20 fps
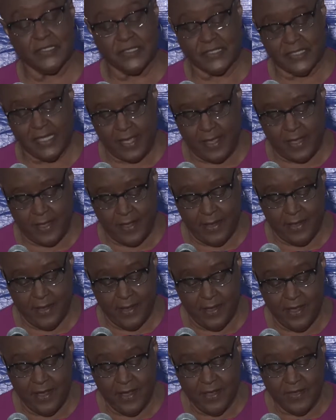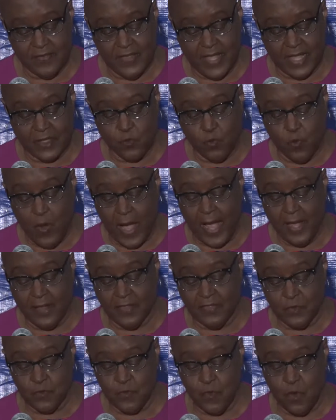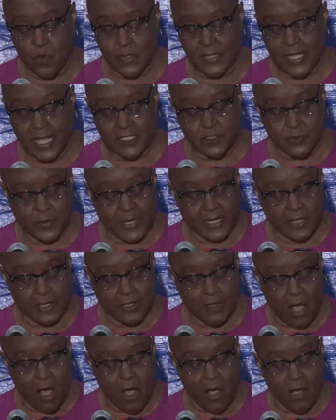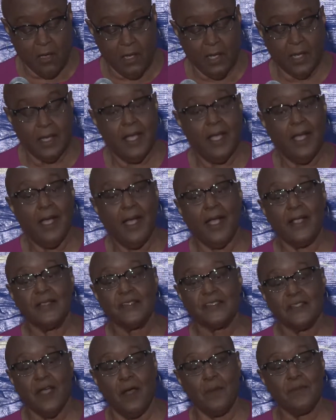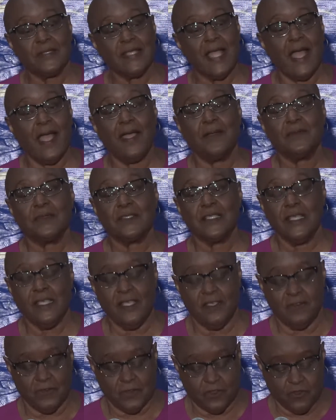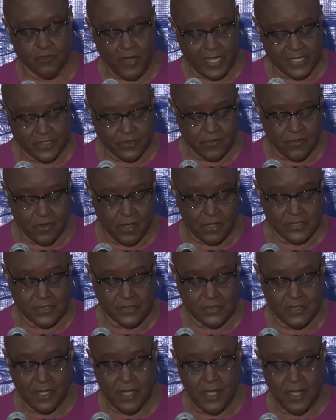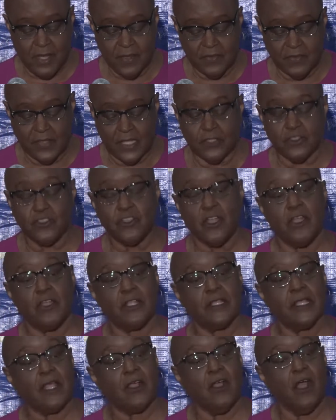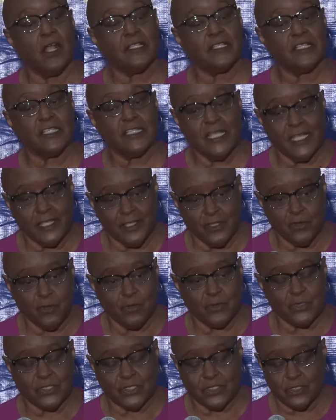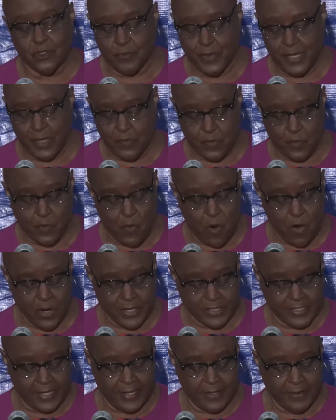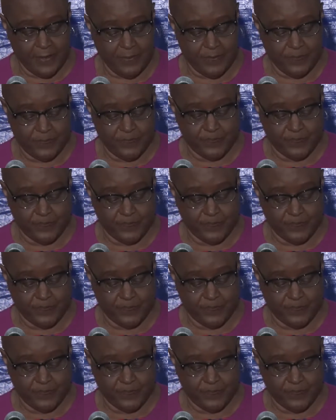say that while the road has been long and sometimes even treacherous, the journey continues to be rewarding.